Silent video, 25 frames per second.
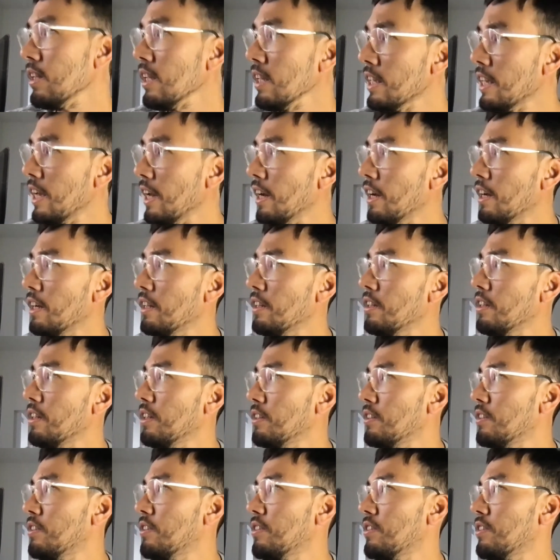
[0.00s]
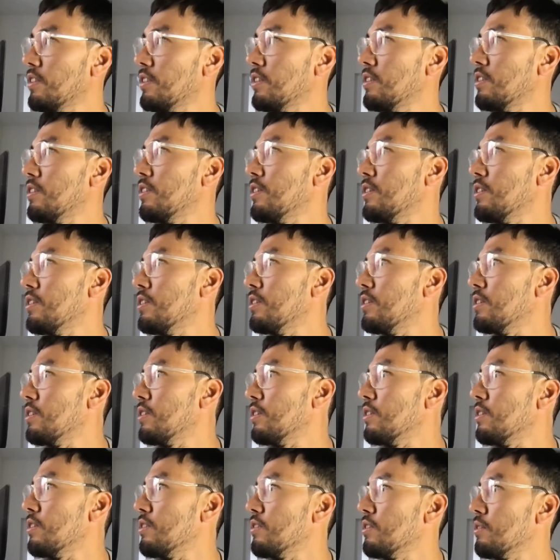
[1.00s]
Yeah,
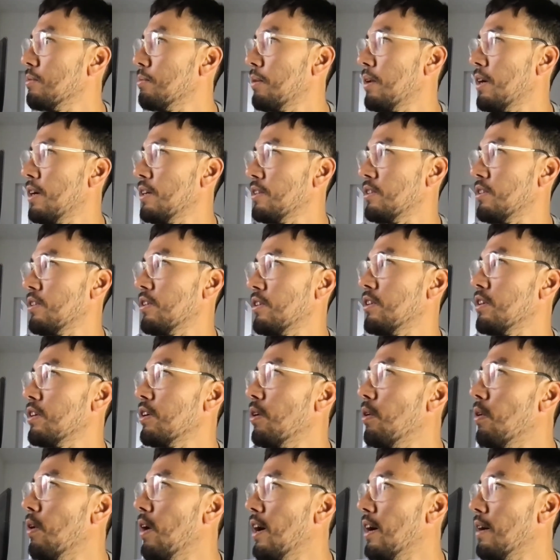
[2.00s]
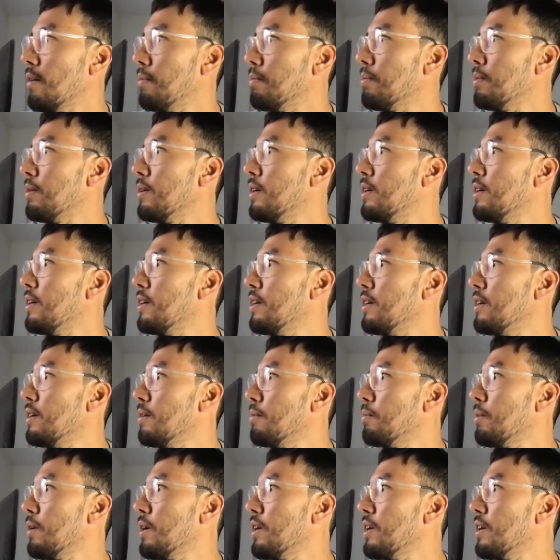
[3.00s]
the supply is not going to go up,
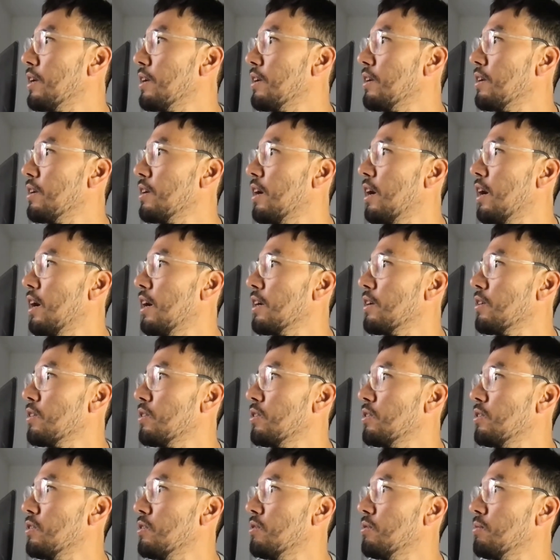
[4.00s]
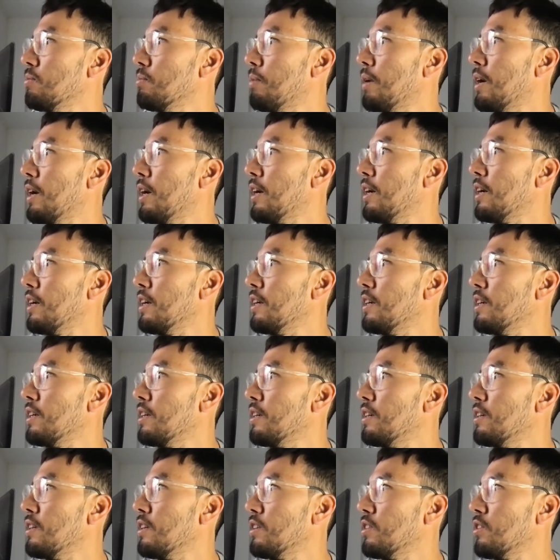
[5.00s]
but I could buy
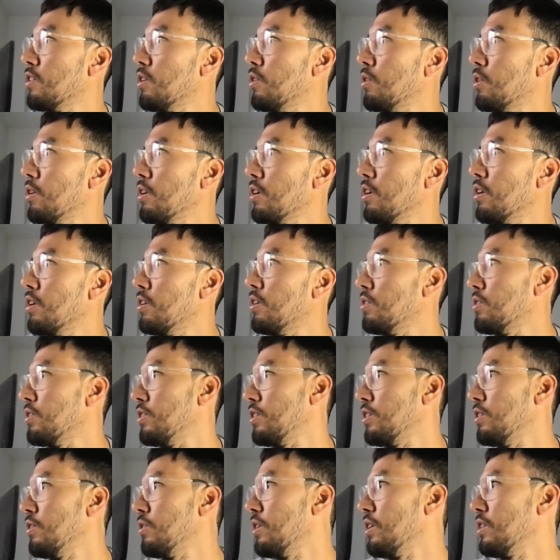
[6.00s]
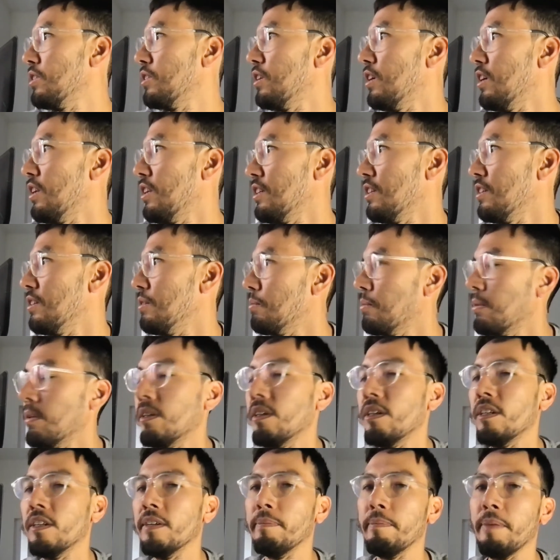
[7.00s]
a token called the US dollar and put
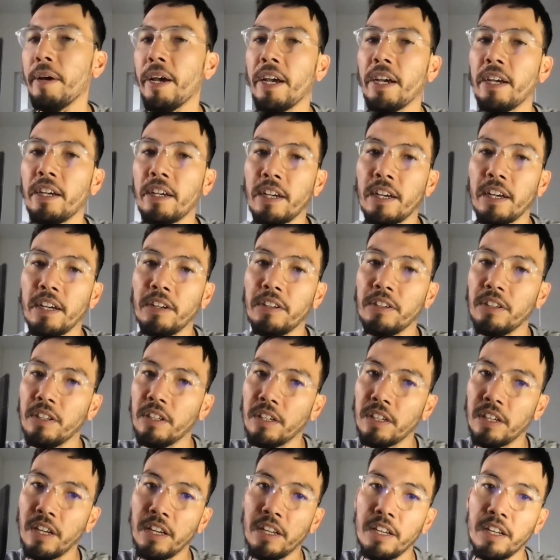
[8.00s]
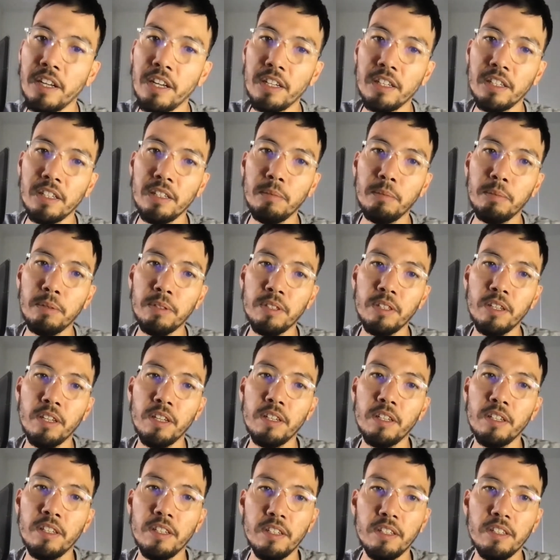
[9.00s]
it in a bank account and get 19%